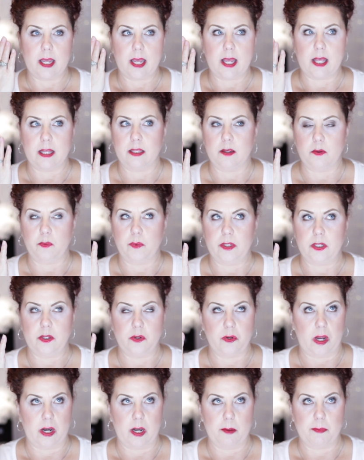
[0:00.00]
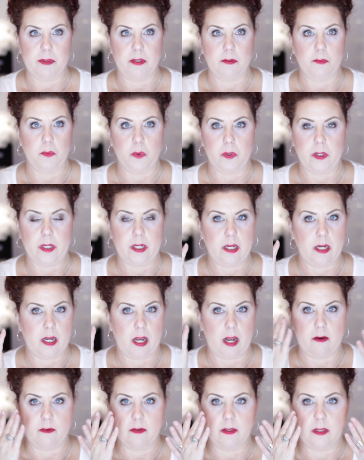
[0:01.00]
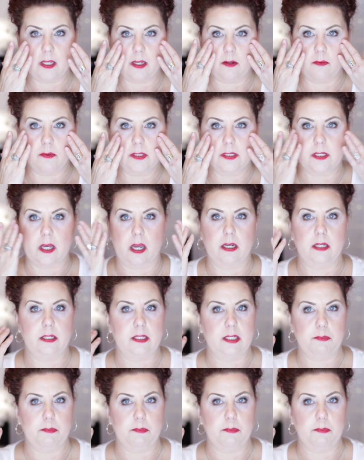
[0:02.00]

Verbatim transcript: and then when you got up in the morning everything was kind